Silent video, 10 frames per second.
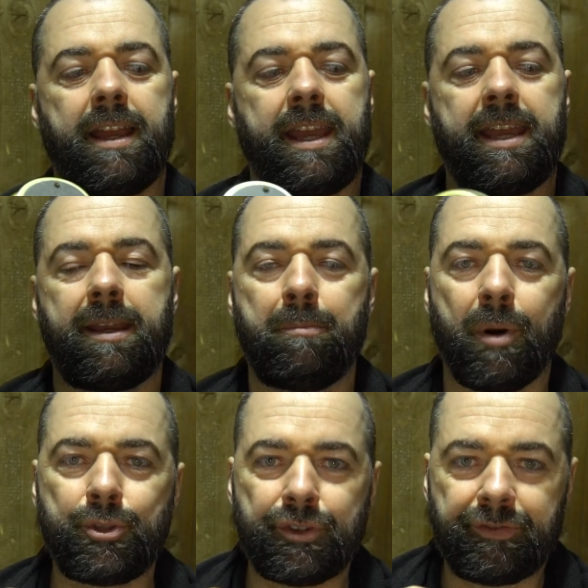a
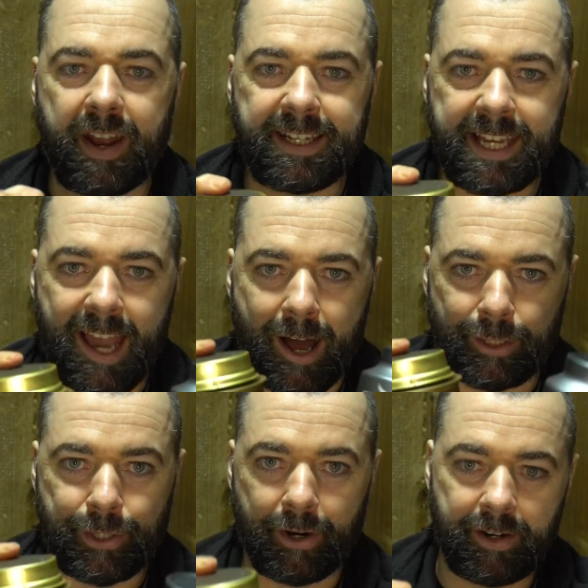budget-friendly
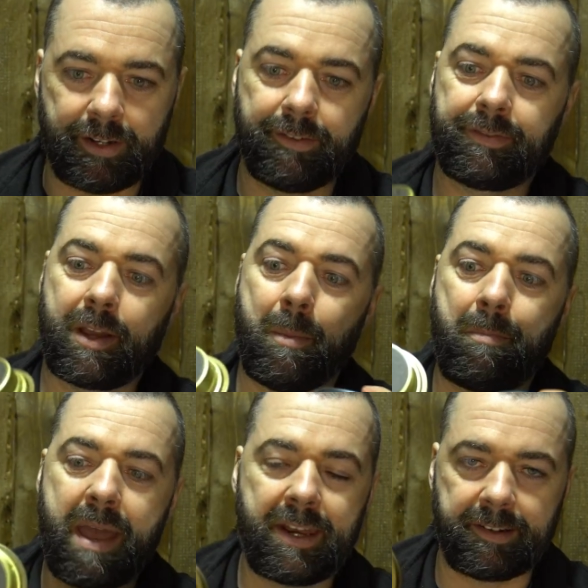alternative
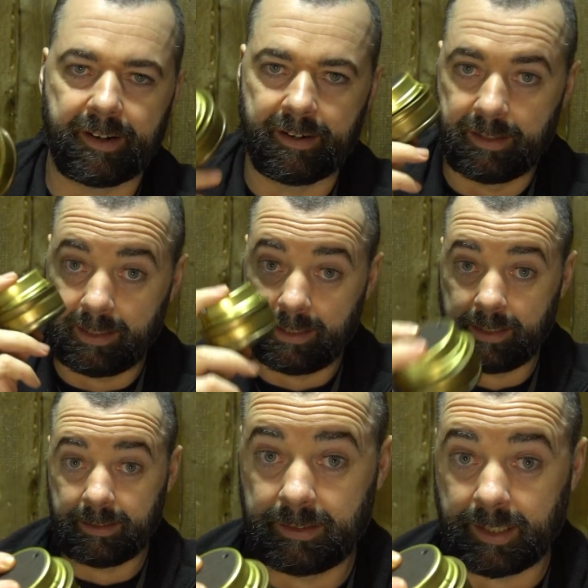competitor
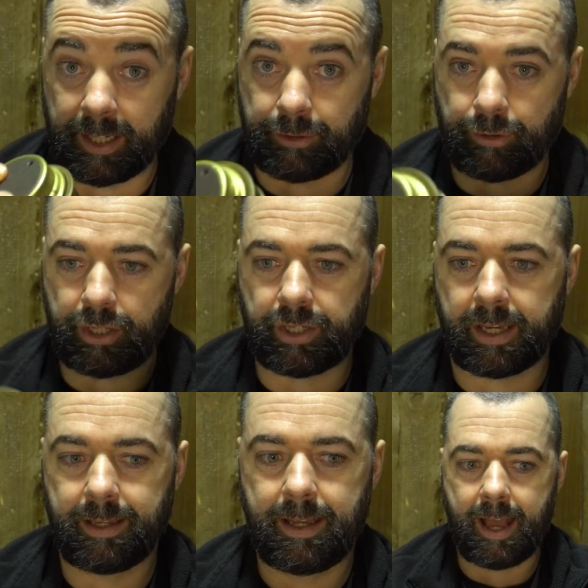to the Trangia?
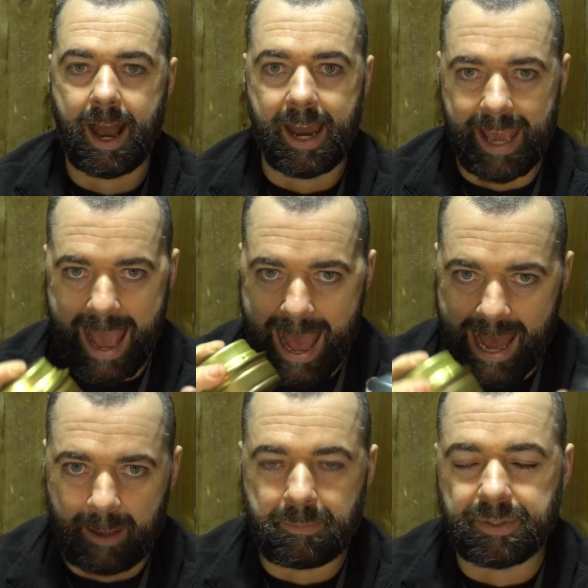I
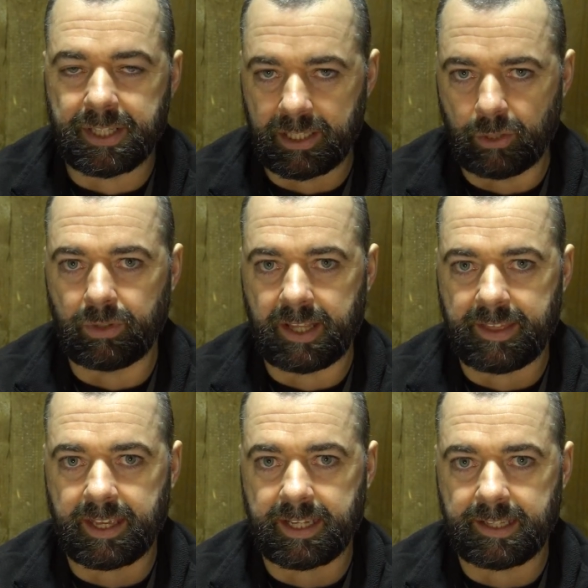absolutely
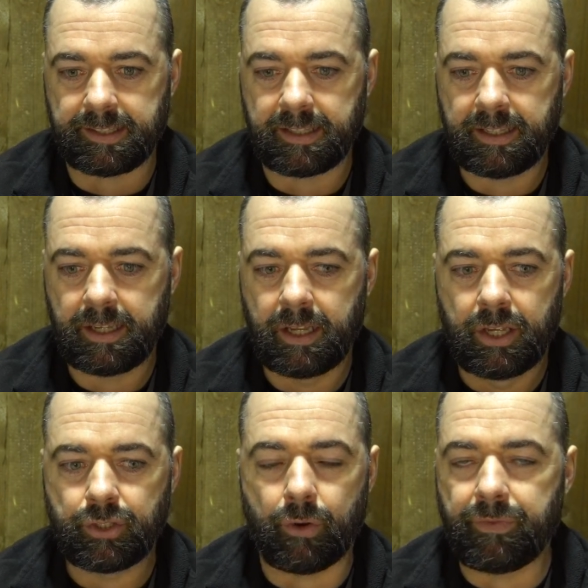think it is.
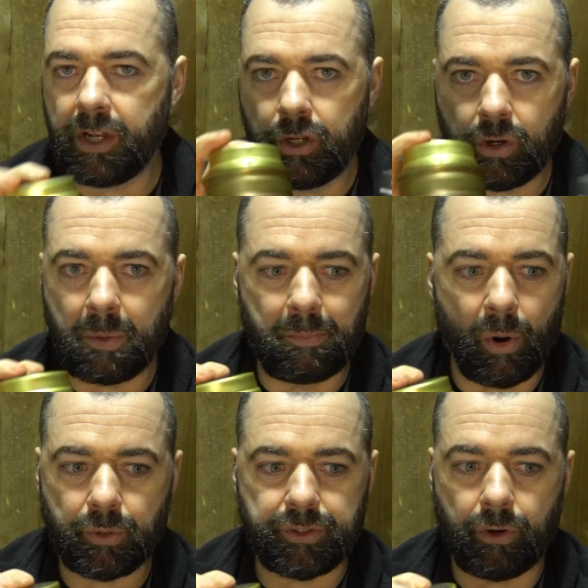So if you look at
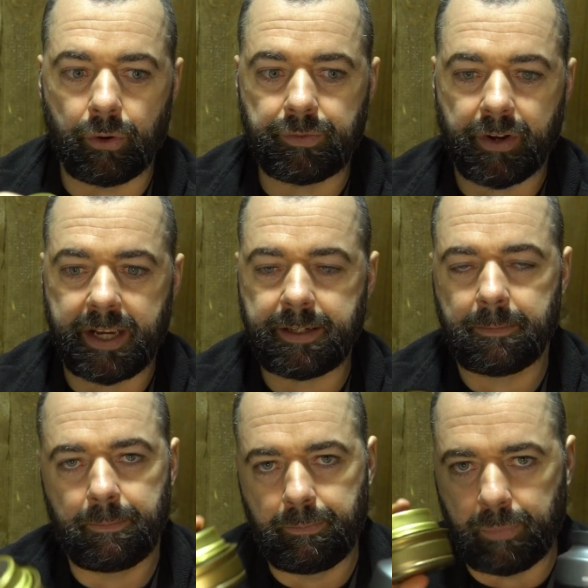both stoves, right?
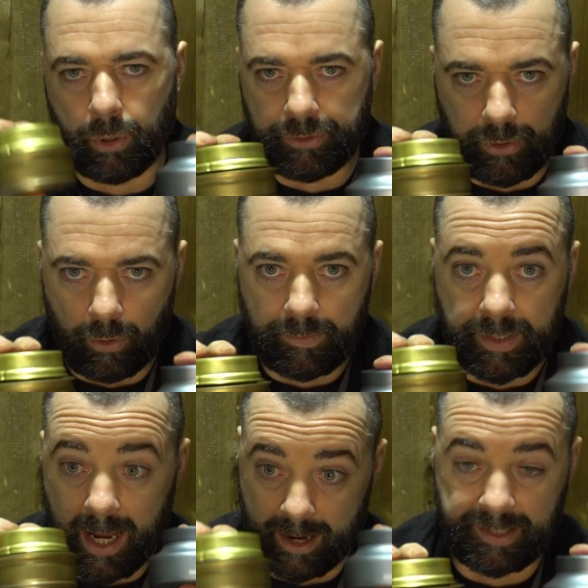Both
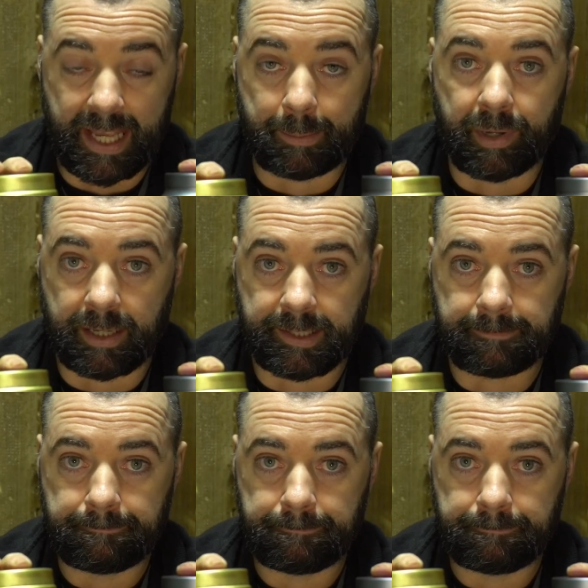stoves are the same price.